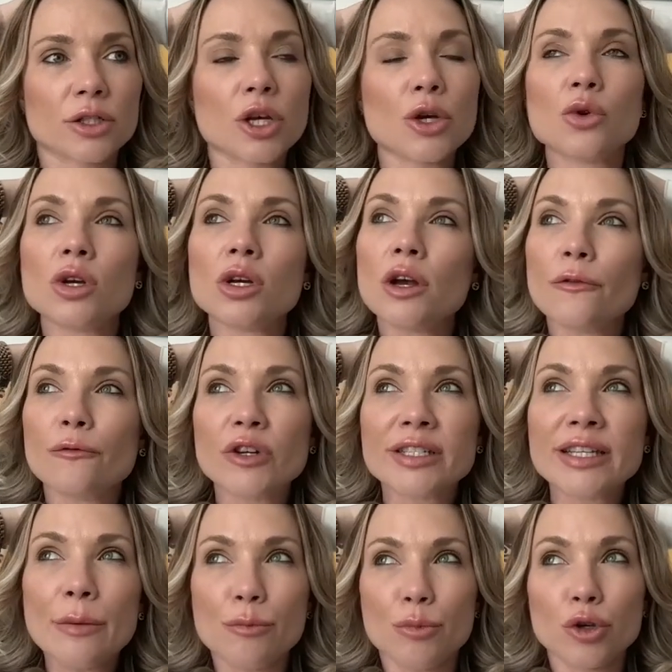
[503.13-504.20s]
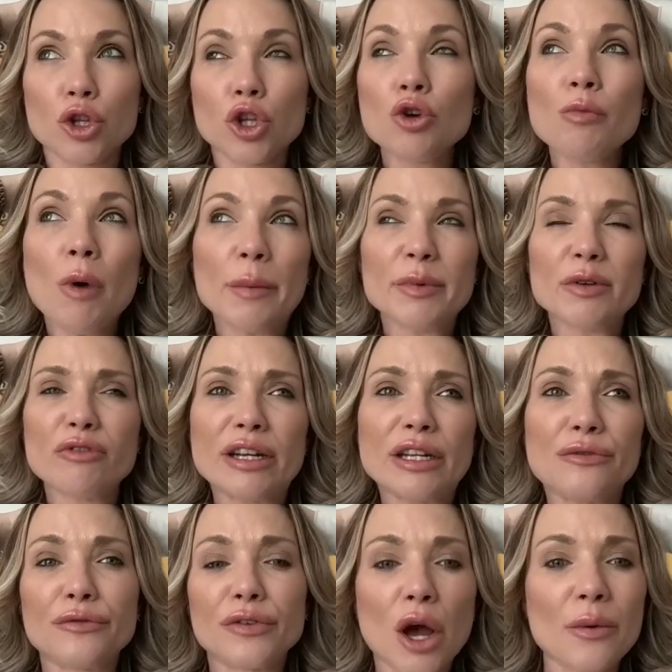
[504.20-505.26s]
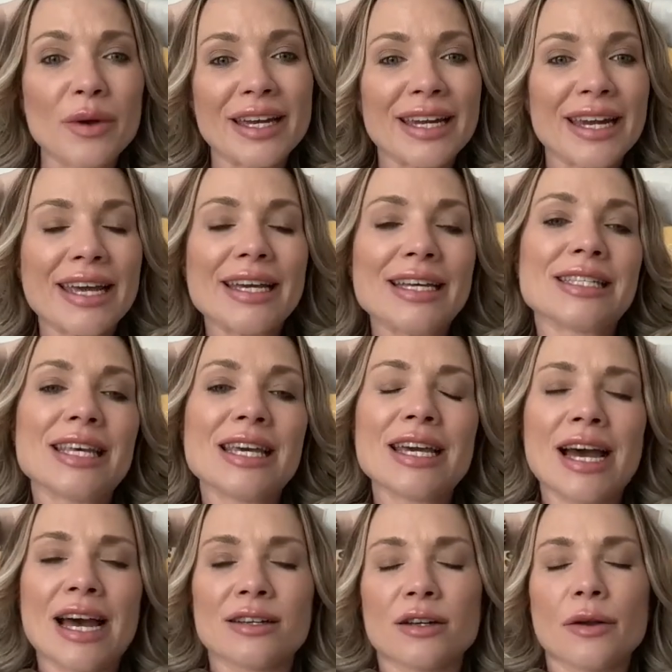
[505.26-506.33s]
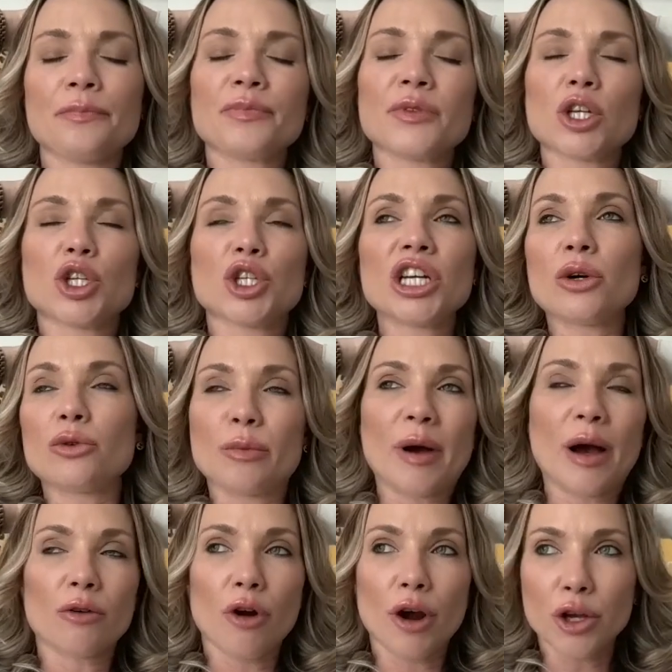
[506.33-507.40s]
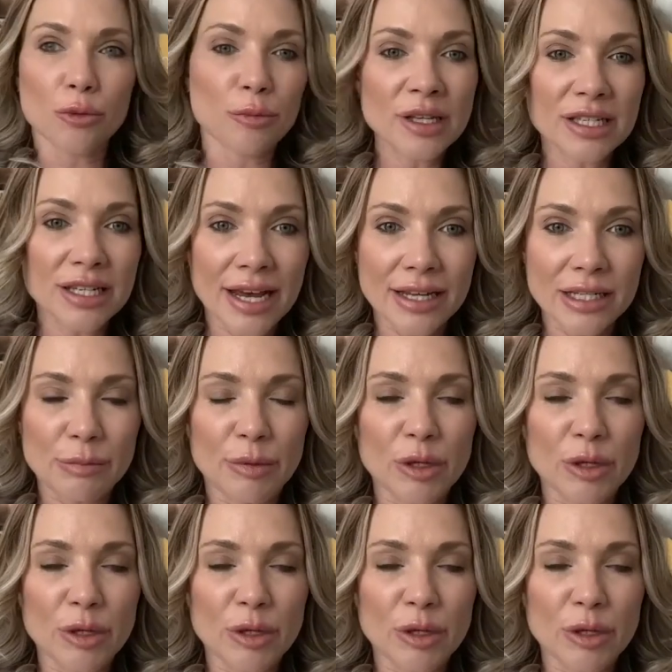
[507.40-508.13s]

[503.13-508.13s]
So, for example, you might be really flowy and easy and chilled about growing your business,